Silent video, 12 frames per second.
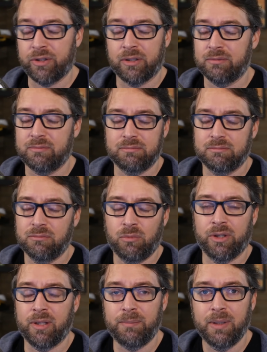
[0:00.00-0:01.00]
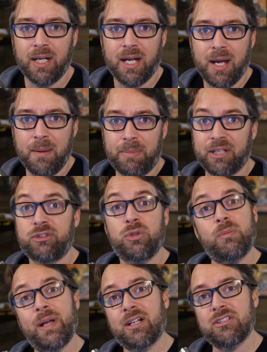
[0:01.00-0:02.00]
They're one of the best
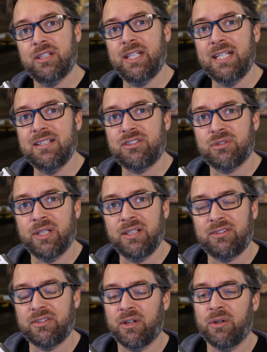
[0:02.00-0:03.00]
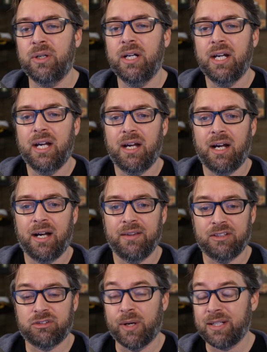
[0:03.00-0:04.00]
tool makers in the industry, so
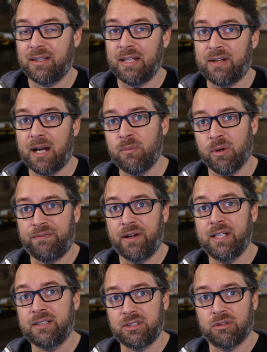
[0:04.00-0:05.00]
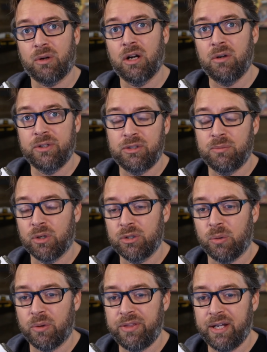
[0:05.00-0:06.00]
that's great that they've got more funding to grow and do more
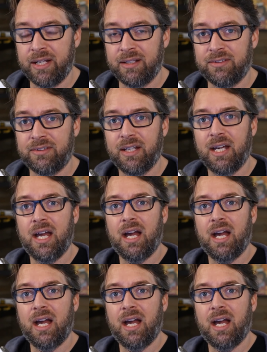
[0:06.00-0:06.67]
cool things.